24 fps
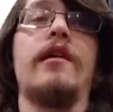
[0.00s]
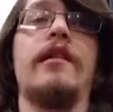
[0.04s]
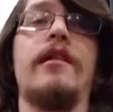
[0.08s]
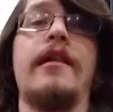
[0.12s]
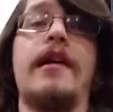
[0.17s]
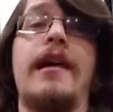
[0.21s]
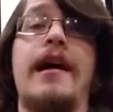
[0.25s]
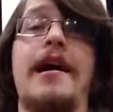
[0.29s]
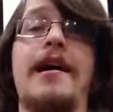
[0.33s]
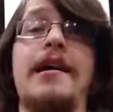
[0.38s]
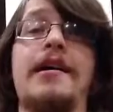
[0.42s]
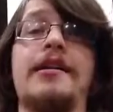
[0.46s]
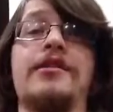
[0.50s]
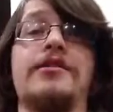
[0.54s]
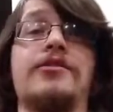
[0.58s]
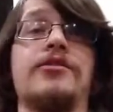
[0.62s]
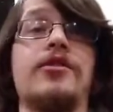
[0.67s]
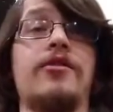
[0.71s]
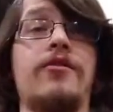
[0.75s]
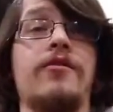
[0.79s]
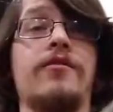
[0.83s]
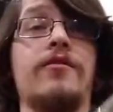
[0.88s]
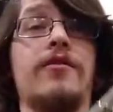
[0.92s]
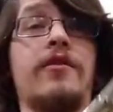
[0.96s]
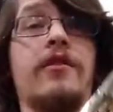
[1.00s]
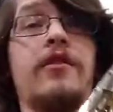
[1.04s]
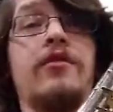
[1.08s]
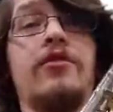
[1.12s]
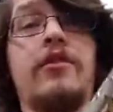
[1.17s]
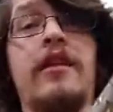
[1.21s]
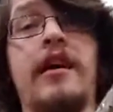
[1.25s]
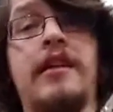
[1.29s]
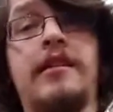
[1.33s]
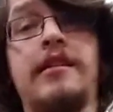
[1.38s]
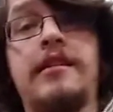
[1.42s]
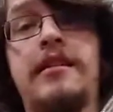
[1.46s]
Yeah, so
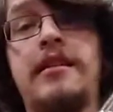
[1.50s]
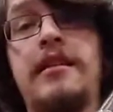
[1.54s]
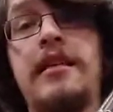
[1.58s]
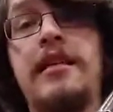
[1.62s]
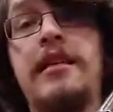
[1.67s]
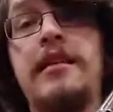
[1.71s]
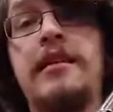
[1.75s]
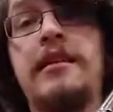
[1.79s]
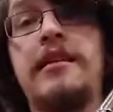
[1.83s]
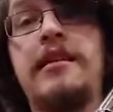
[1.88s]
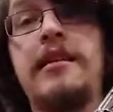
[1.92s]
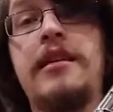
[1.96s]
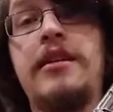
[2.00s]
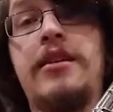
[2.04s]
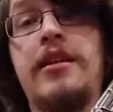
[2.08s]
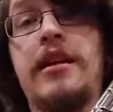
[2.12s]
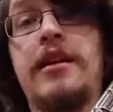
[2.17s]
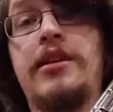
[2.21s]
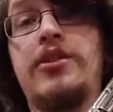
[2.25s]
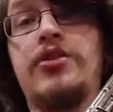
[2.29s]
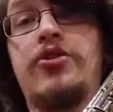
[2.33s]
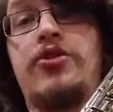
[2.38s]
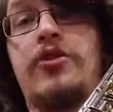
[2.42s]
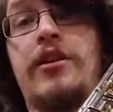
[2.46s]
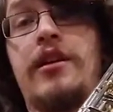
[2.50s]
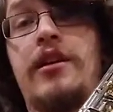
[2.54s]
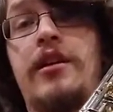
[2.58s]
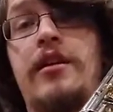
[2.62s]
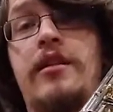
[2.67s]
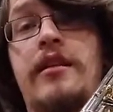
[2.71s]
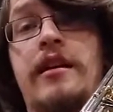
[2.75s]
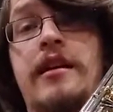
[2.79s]
that's C to D, that's tricky.